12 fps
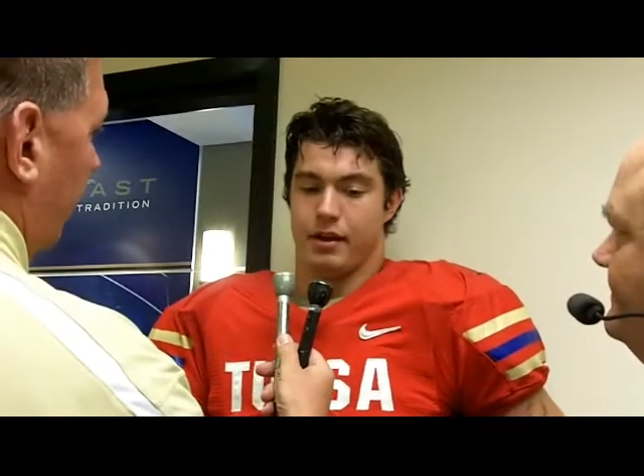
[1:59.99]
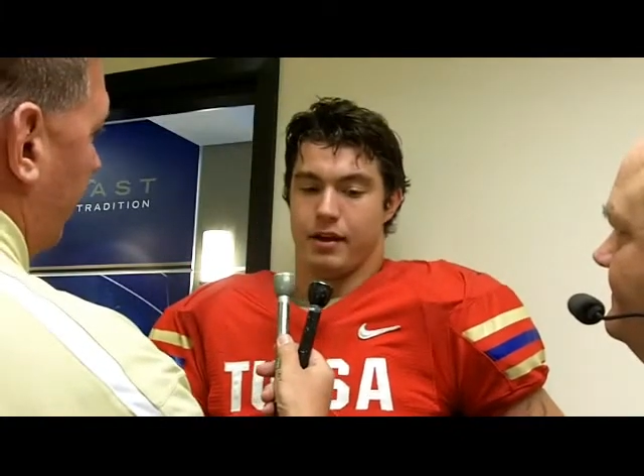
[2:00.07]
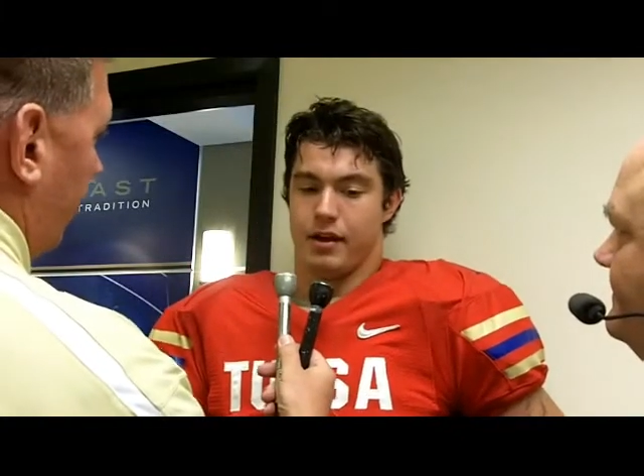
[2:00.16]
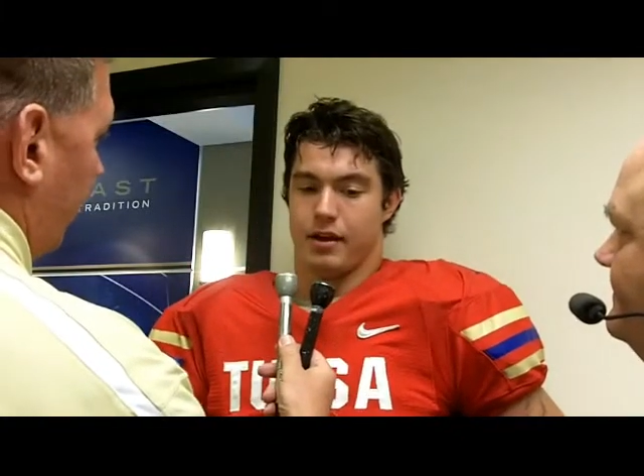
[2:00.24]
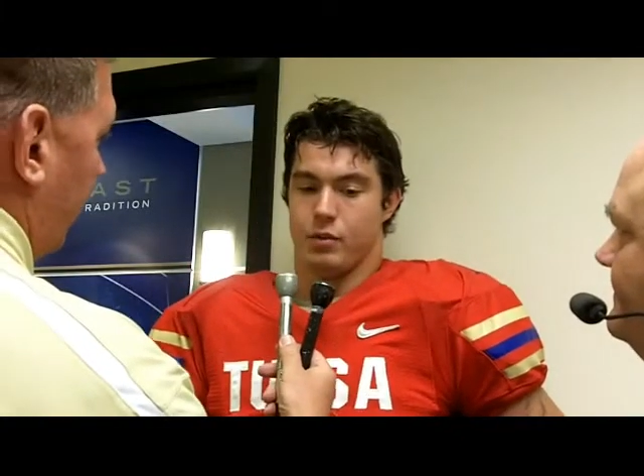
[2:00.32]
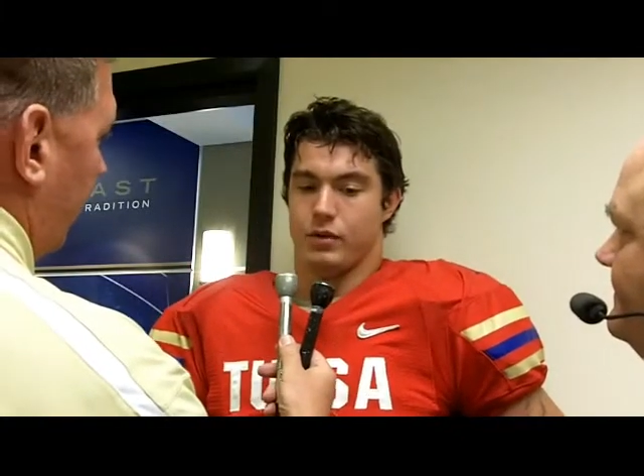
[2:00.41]

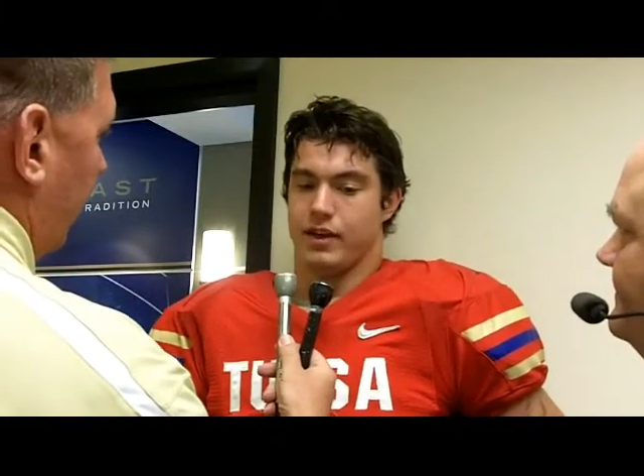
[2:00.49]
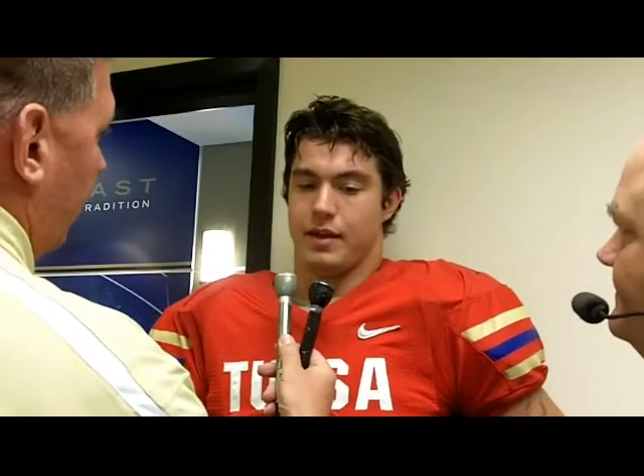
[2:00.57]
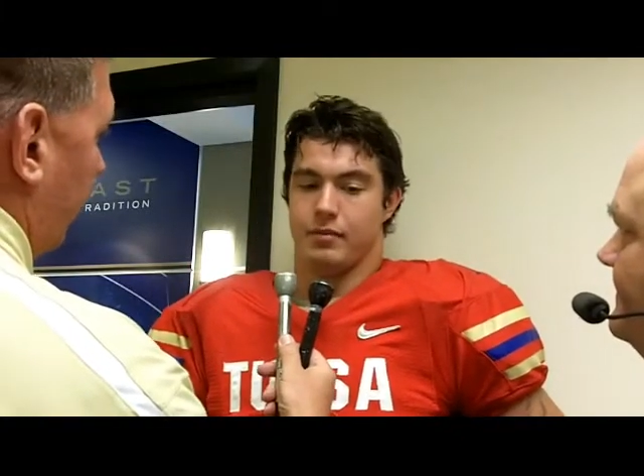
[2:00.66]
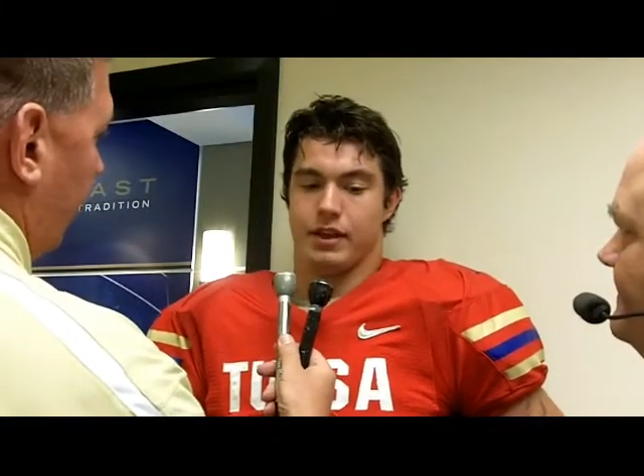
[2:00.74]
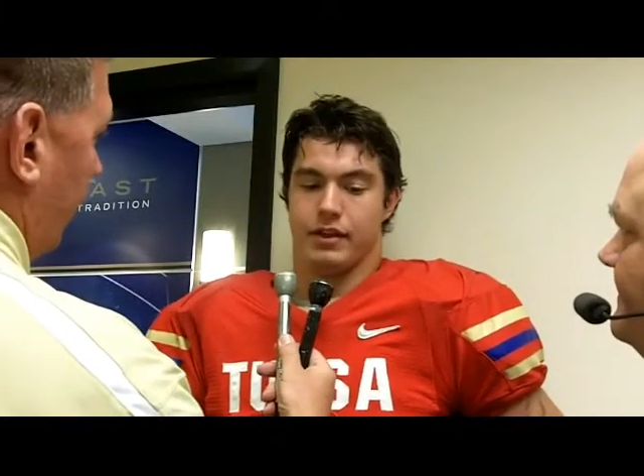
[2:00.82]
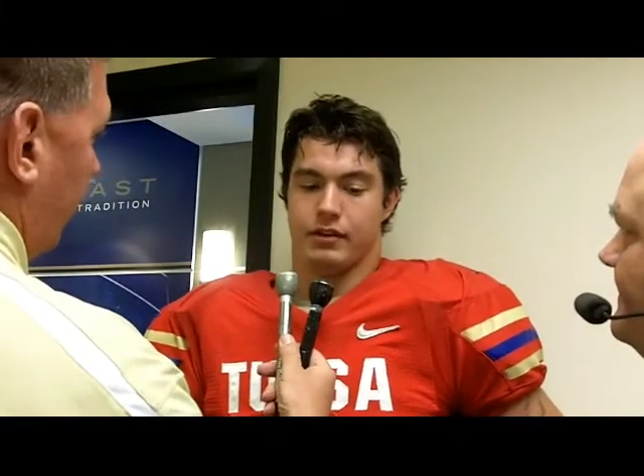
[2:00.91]
Uh, we
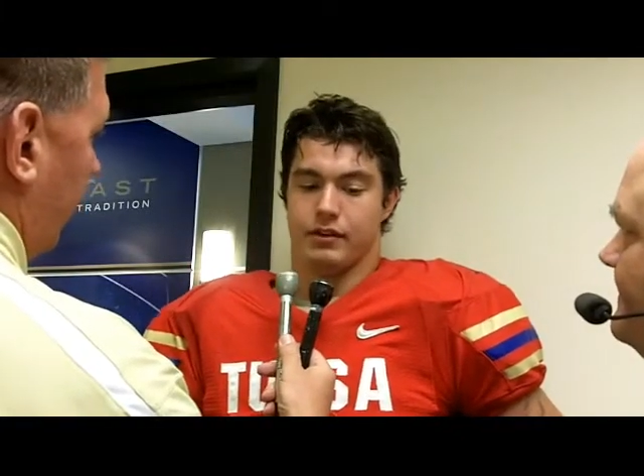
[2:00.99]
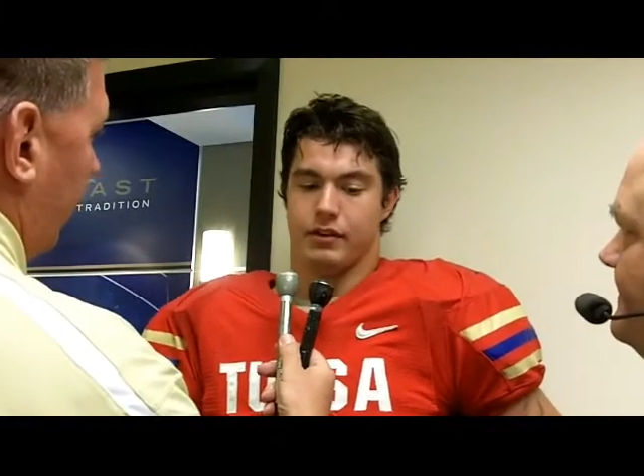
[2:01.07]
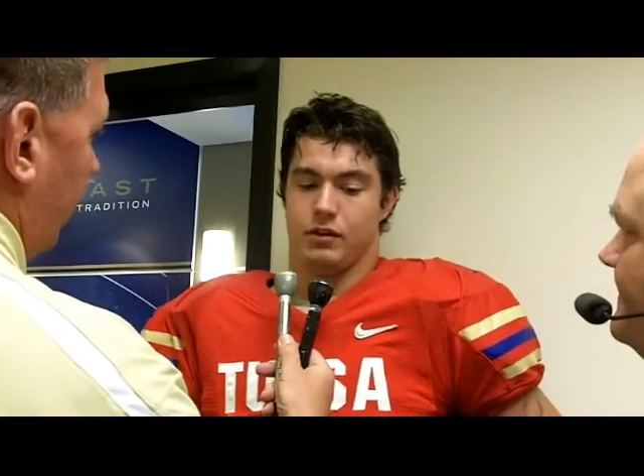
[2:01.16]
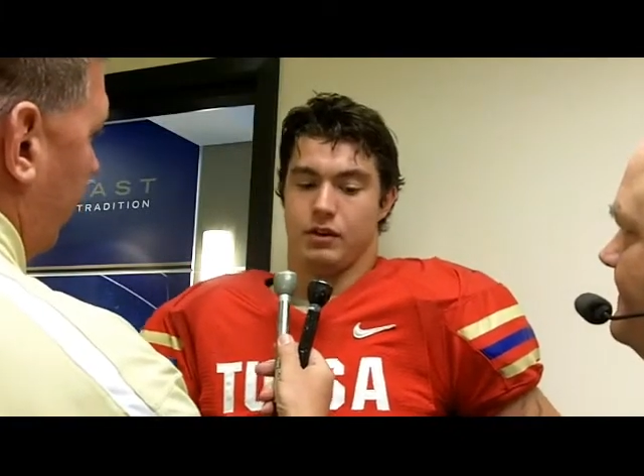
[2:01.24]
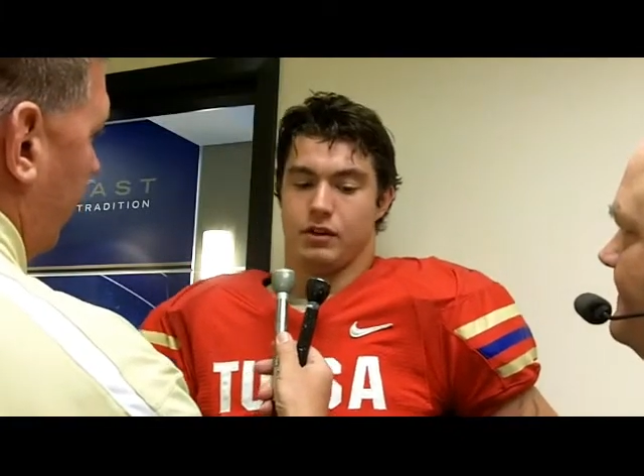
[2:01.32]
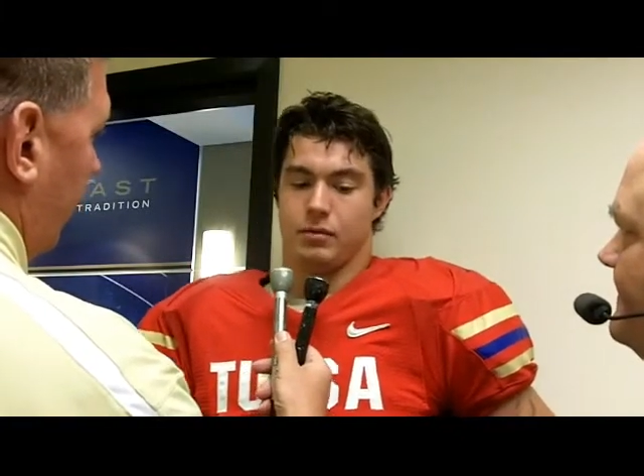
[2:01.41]
came together as a
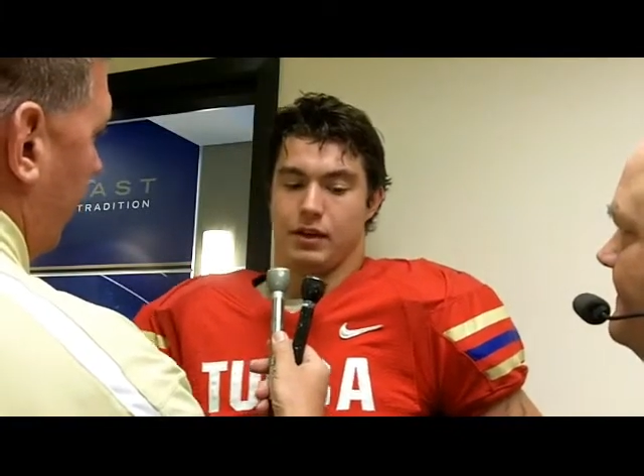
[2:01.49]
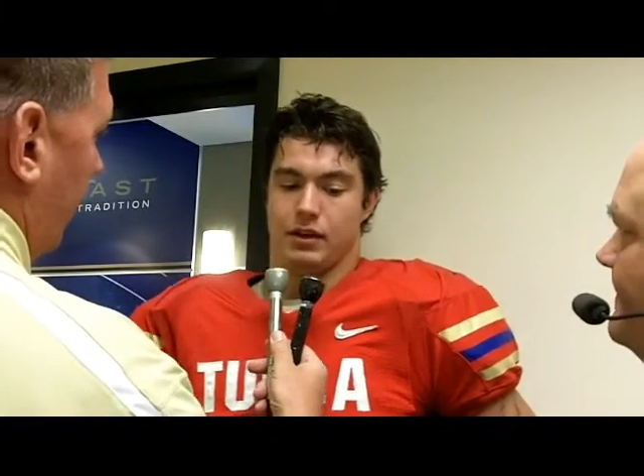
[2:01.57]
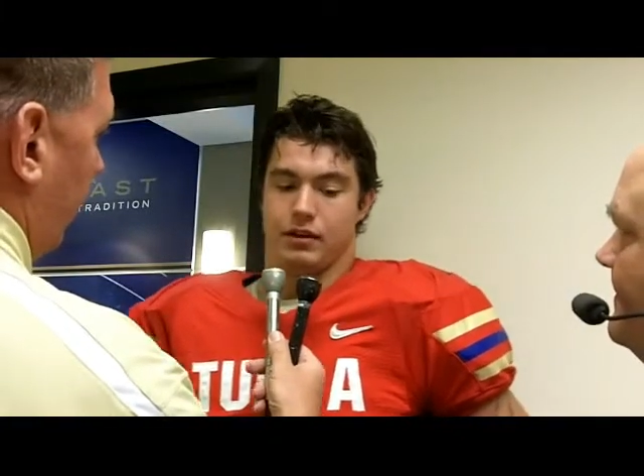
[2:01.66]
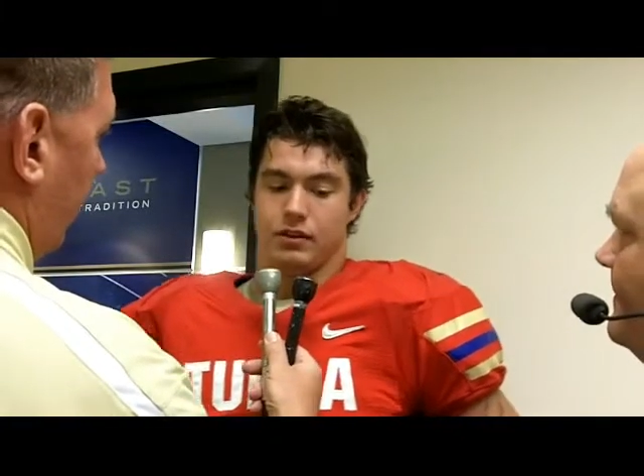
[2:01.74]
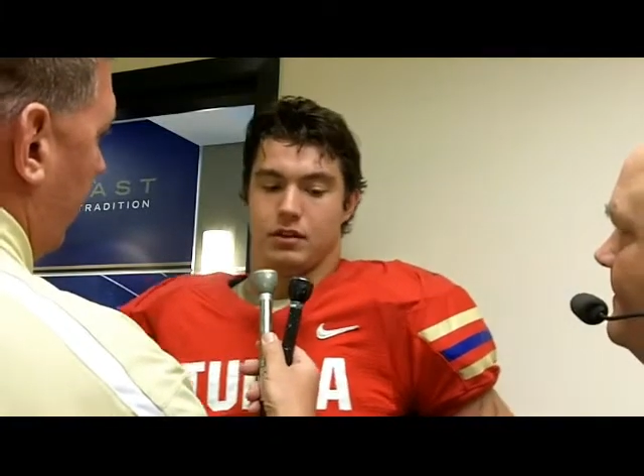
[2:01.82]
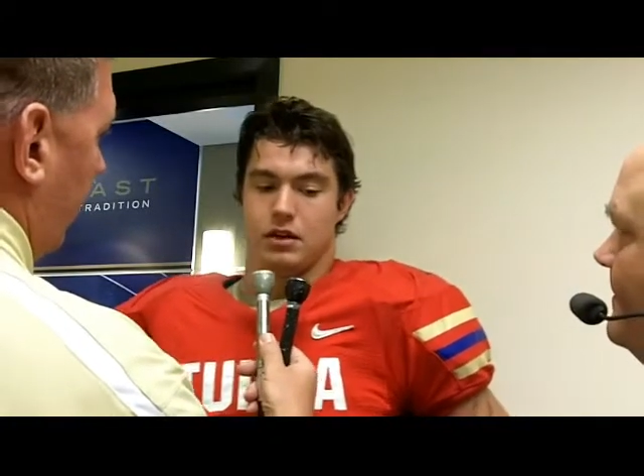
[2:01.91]
unit at the
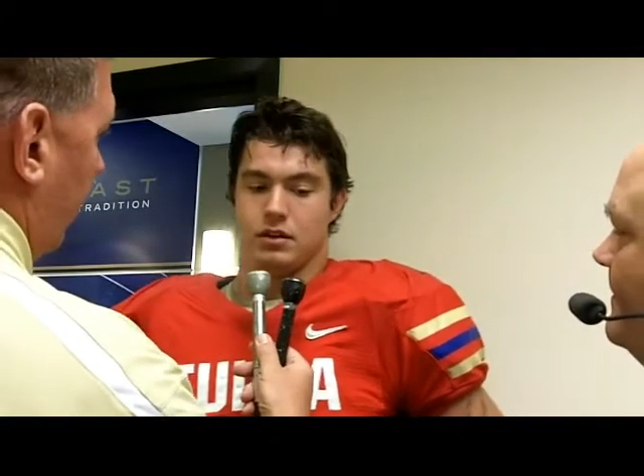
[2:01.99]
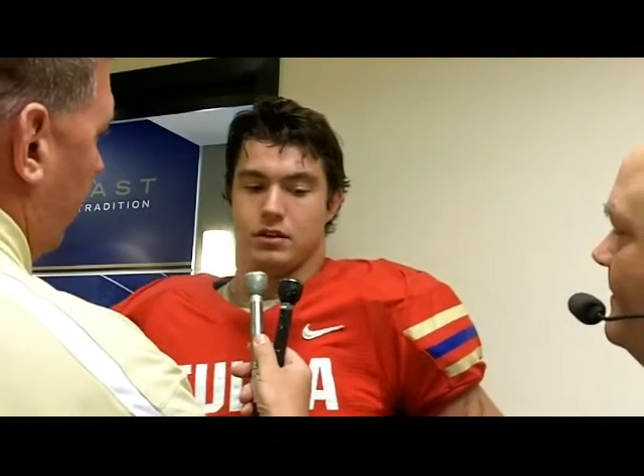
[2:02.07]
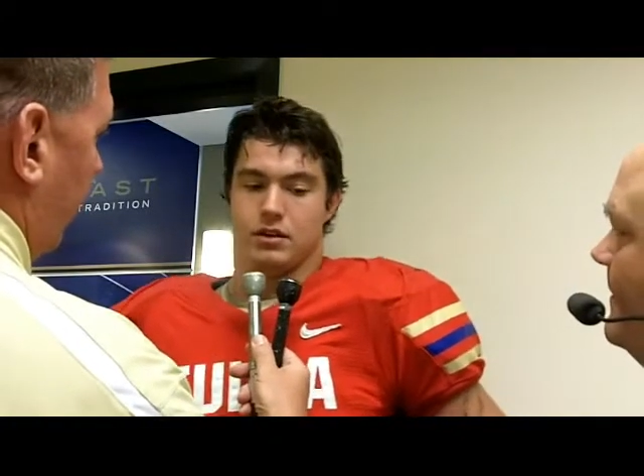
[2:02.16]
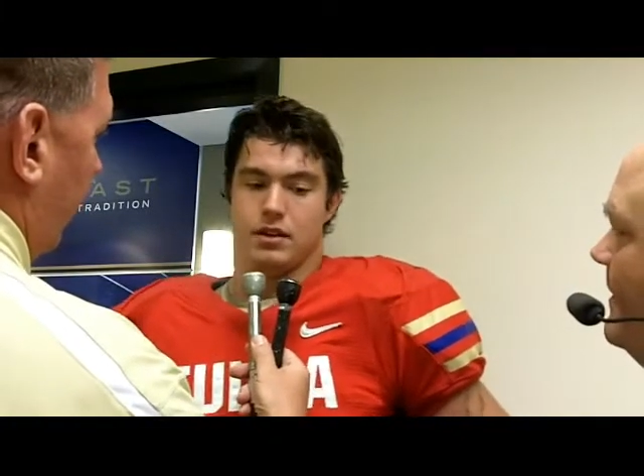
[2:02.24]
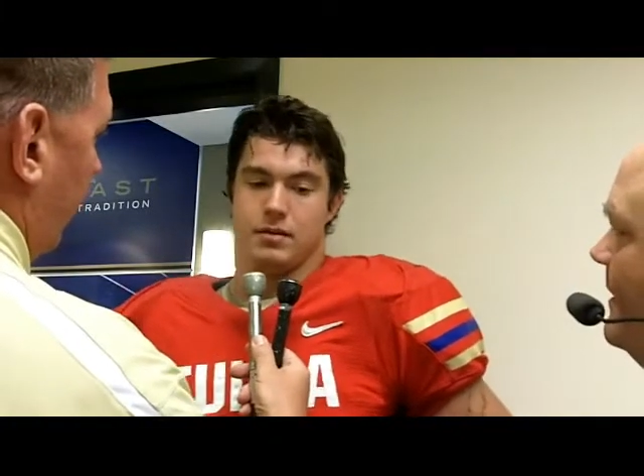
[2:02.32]
beginning of the season.